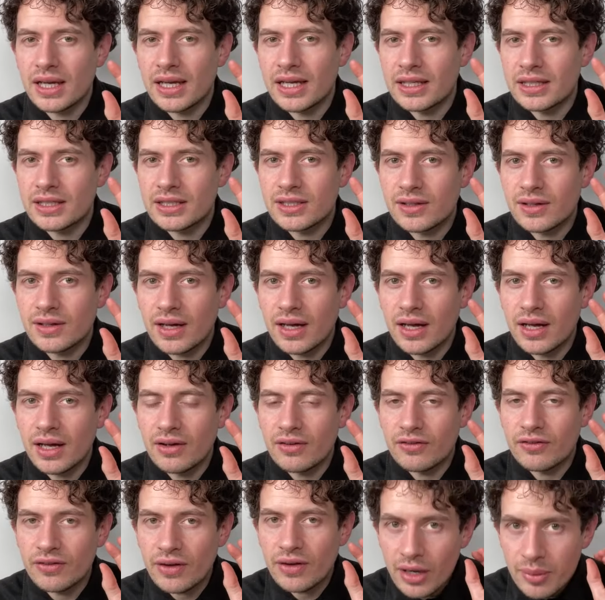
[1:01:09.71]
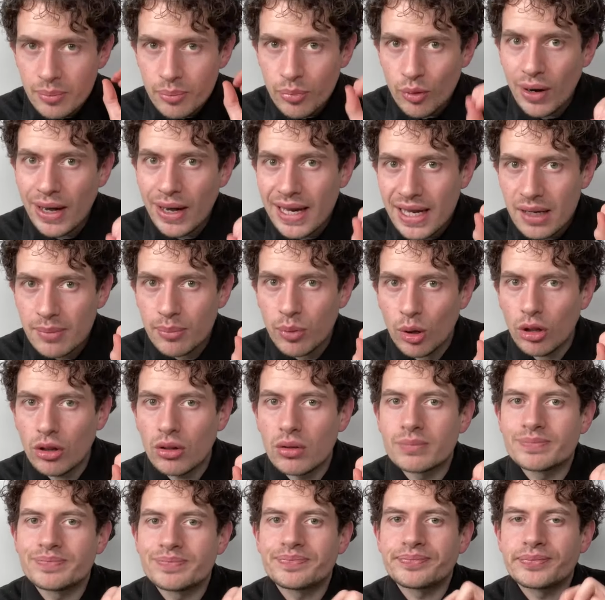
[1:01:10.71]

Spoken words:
It's very breakable.